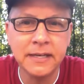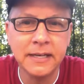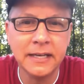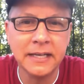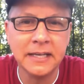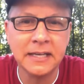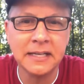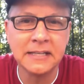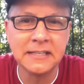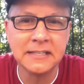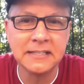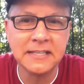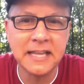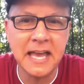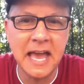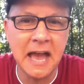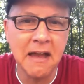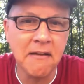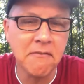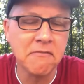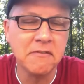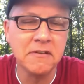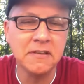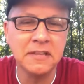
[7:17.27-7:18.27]
against
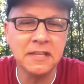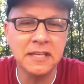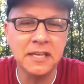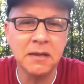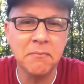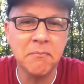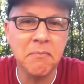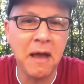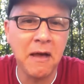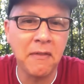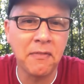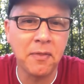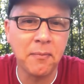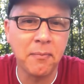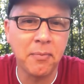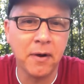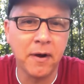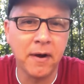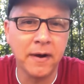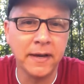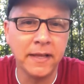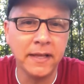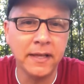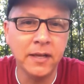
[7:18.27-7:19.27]
everything about the
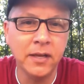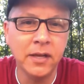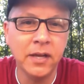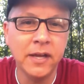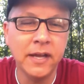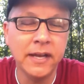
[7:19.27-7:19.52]
party.